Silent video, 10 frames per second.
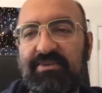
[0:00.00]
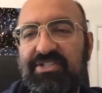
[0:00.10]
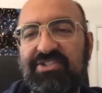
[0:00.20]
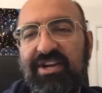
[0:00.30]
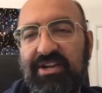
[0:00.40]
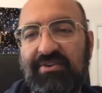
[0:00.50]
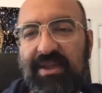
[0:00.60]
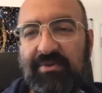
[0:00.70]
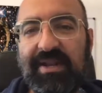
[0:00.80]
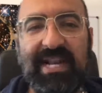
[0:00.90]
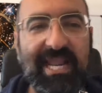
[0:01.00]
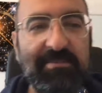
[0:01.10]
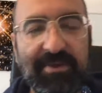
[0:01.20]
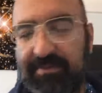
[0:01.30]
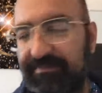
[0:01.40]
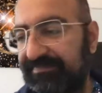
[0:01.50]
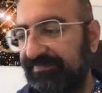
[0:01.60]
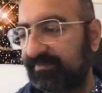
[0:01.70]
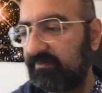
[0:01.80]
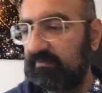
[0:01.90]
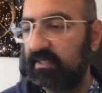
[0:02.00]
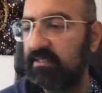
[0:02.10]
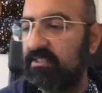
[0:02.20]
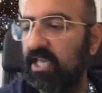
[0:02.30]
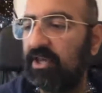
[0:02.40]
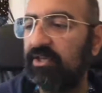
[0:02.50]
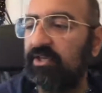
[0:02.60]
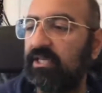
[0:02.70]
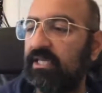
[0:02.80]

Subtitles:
just trying to create one clay pot. So